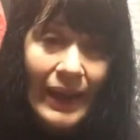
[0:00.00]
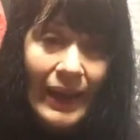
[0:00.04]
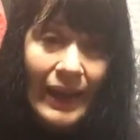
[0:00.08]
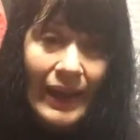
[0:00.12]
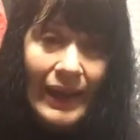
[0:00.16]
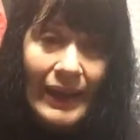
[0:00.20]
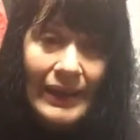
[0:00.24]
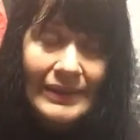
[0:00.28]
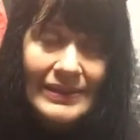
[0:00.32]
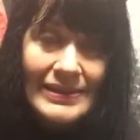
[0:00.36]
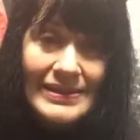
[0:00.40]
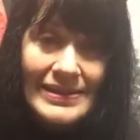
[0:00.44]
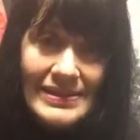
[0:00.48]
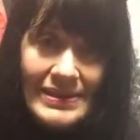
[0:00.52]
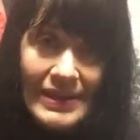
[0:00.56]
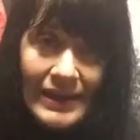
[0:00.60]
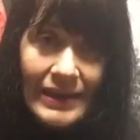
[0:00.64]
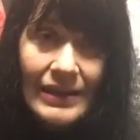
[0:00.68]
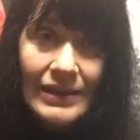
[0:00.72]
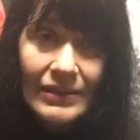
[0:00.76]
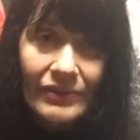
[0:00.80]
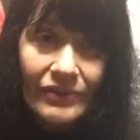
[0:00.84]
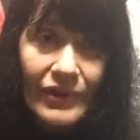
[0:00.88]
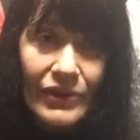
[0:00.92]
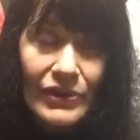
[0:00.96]
and the
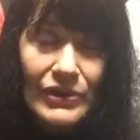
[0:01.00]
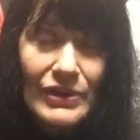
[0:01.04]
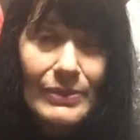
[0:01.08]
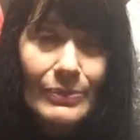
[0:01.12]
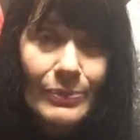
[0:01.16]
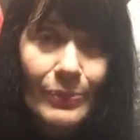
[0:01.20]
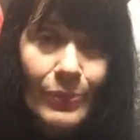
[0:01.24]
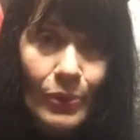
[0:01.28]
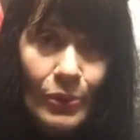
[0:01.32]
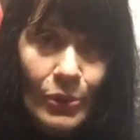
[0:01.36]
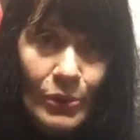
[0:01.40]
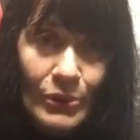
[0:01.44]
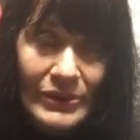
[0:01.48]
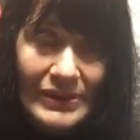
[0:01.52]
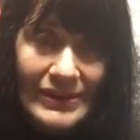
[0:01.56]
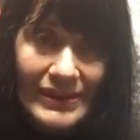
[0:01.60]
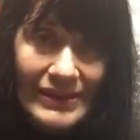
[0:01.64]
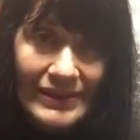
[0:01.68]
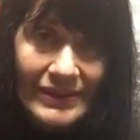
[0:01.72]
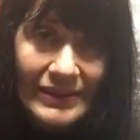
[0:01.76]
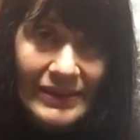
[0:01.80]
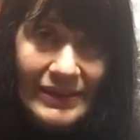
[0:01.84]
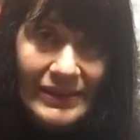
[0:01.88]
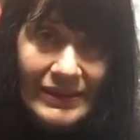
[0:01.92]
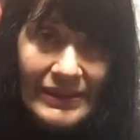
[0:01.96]
second very
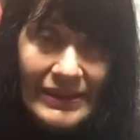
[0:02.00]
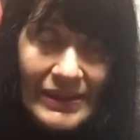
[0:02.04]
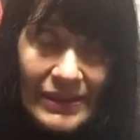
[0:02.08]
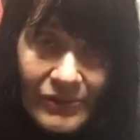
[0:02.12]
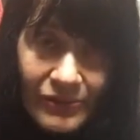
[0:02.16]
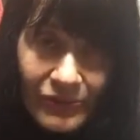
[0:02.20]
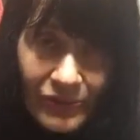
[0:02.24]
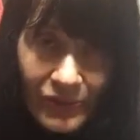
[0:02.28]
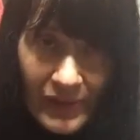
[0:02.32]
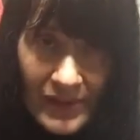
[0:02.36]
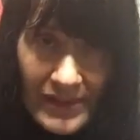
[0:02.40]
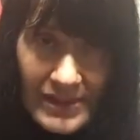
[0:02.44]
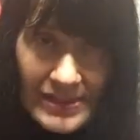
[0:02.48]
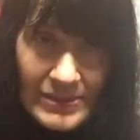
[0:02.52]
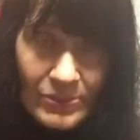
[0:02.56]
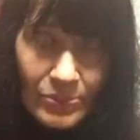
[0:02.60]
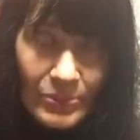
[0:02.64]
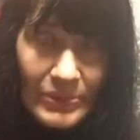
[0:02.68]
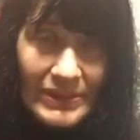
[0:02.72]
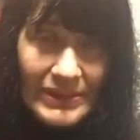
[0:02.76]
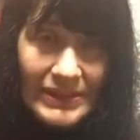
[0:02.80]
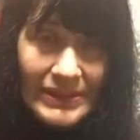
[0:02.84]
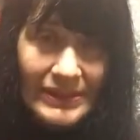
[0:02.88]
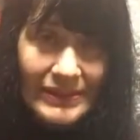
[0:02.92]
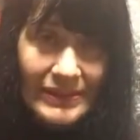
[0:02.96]
important difference
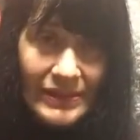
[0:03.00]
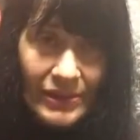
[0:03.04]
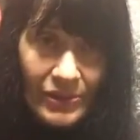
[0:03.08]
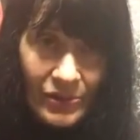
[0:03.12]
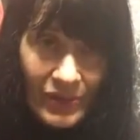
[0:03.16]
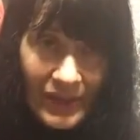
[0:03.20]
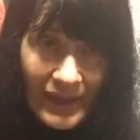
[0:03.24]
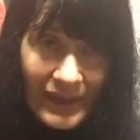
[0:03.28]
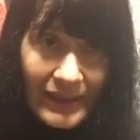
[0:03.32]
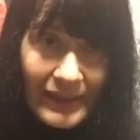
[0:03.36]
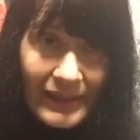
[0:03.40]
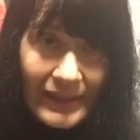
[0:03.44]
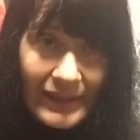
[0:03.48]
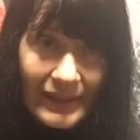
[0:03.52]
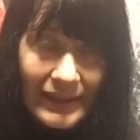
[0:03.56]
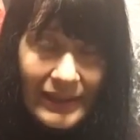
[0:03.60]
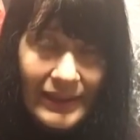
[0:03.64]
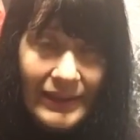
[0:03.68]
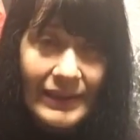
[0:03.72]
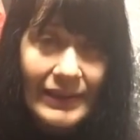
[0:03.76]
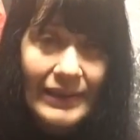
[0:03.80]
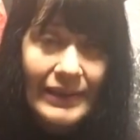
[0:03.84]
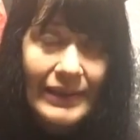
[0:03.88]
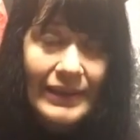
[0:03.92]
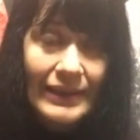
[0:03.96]
within the
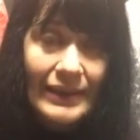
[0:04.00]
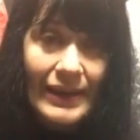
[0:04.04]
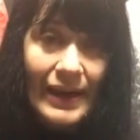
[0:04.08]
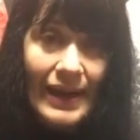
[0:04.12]
Reiki